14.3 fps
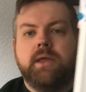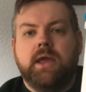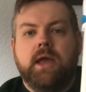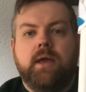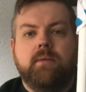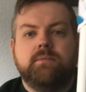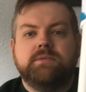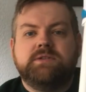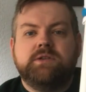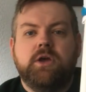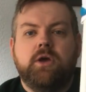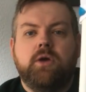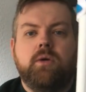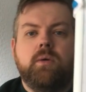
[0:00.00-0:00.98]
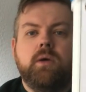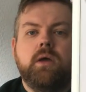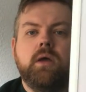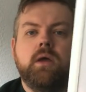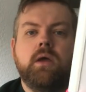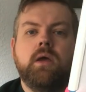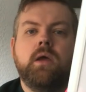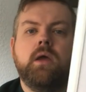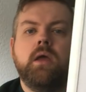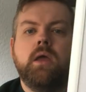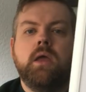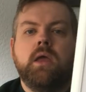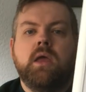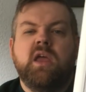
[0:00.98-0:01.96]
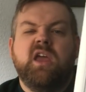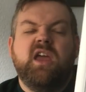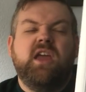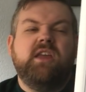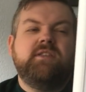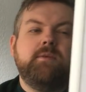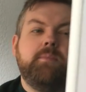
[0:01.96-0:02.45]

yeah, so it's a